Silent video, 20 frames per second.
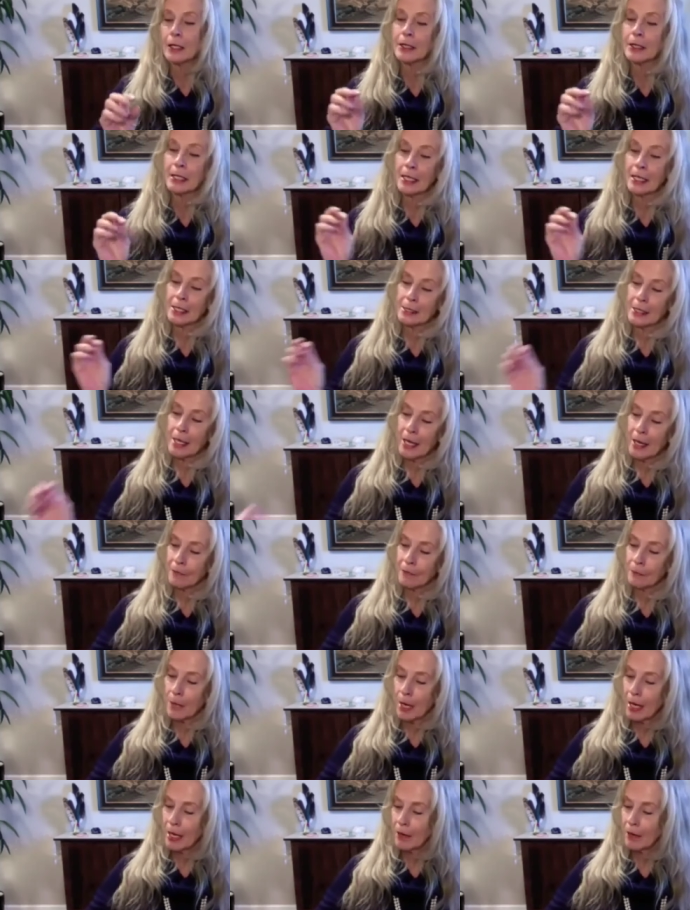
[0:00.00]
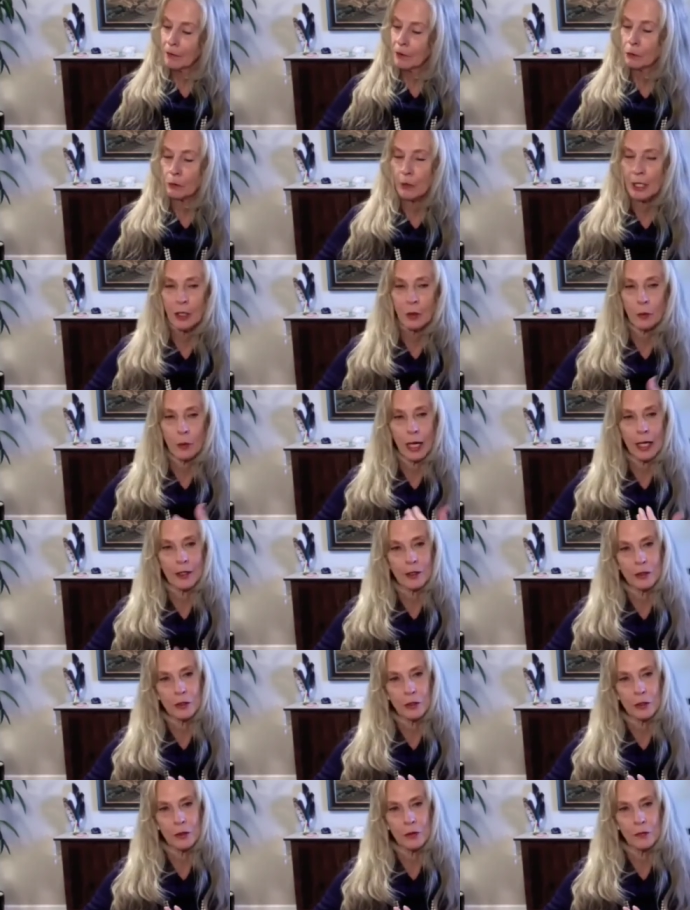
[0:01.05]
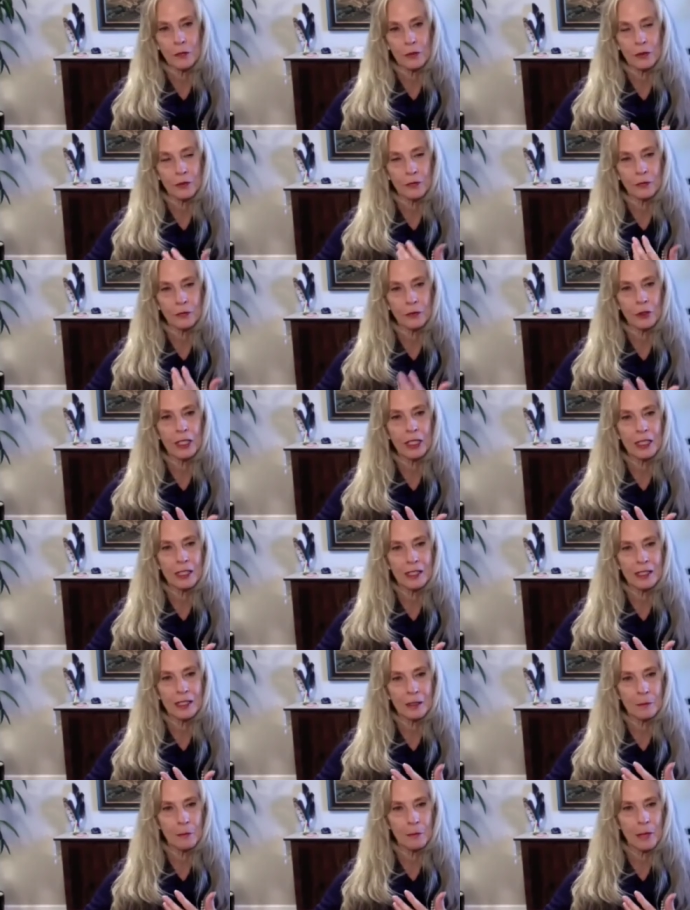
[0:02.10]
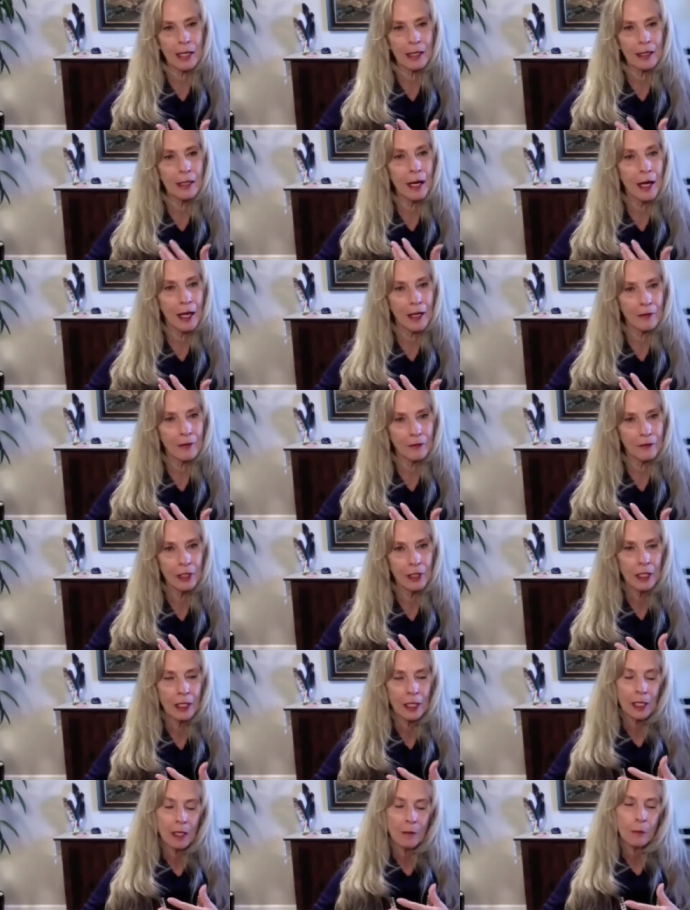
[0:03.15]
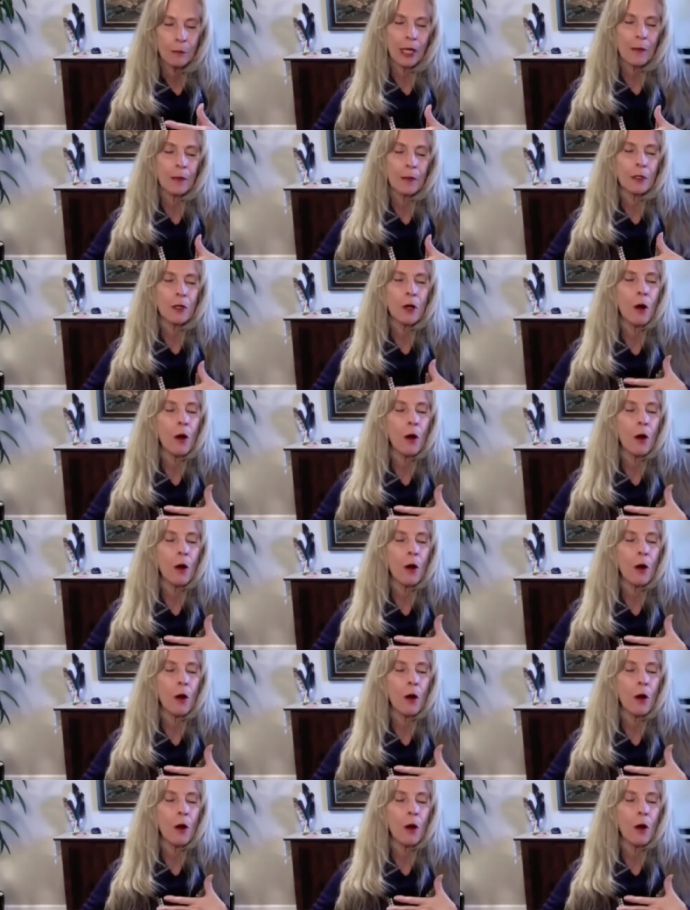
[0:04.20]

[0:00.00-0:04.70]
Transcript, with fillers: Yes, I have great gratitude for the friends in my life, but I